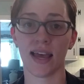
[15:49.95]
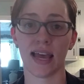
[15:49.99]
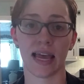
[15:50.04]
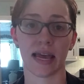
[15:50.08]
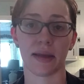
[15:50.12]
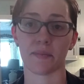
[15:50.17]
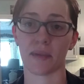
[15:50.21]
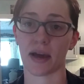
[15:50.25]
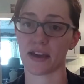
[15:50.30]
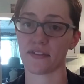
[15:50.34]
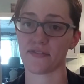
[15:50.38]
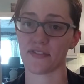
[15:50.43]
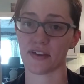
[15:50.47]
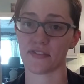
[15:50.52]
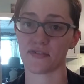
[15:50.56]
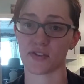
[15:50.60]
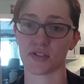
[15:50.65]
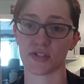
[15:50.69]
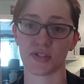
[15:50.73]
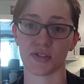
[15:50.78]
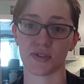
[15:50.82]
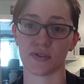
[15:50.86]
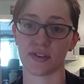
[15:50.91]
and my
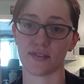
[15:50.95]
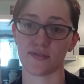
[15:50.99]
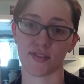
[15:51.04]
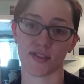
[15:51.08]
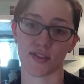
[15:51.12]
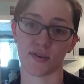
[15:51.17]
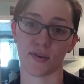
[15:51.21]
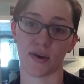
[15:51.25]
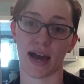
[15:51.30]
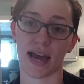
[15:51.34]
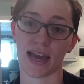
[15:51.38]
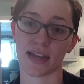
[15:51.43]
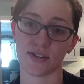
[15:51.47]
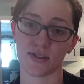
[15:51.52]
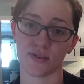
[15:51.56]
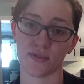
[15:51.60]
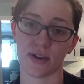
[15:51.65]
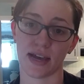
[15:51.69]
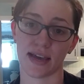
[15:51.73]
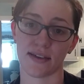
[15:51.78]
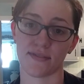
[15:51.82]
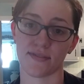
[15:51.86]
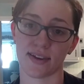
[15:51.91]
favorite too, even though I
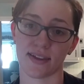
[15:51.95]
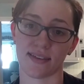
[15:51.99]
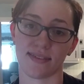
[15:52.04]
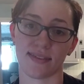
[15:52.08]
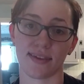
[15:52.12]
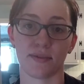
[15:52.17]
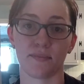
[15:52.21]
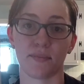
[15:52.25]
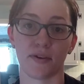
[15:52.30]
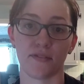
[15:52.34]
don't have anything